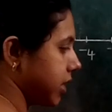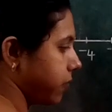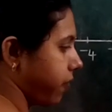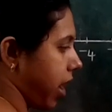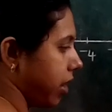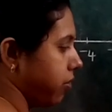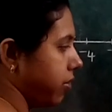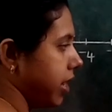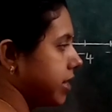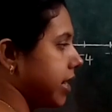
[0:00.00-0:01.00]
is 5
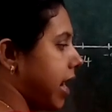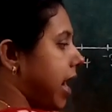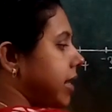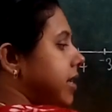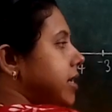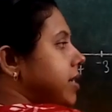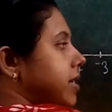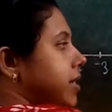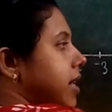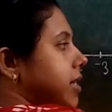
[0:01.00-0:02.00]
units and this
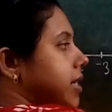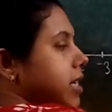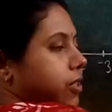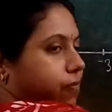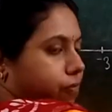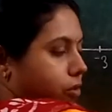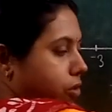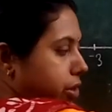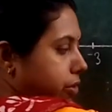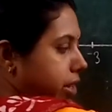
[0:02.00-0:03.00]
distance is
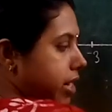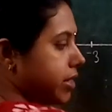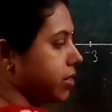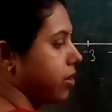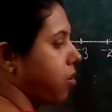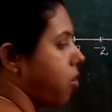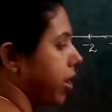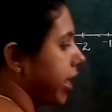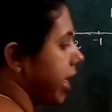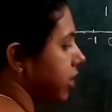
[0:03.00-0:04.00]
4 units. The
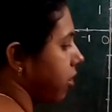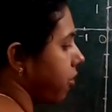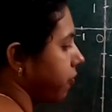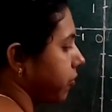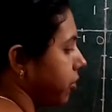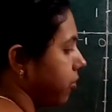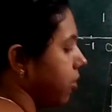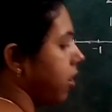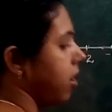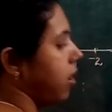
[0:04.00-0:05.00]
coordinate of Q
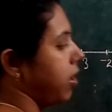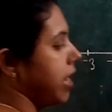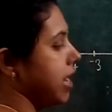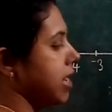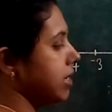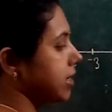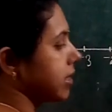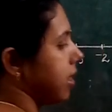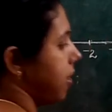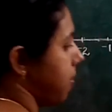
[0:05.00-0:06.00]
is
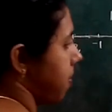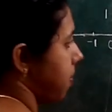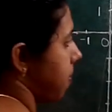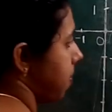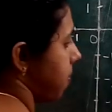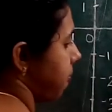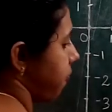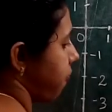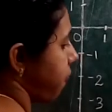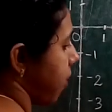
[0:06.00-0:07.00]

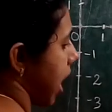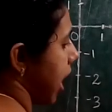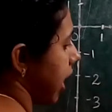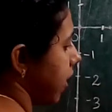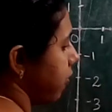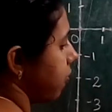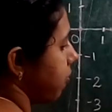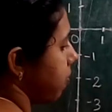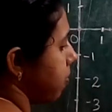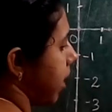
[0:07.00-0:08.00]
5
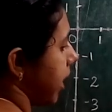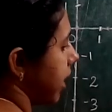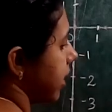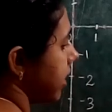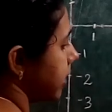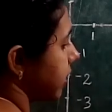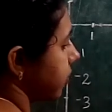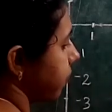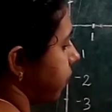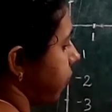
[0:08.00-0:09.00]

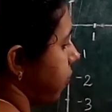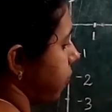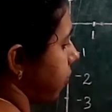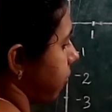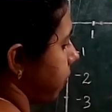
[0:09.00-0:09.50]
minus 4.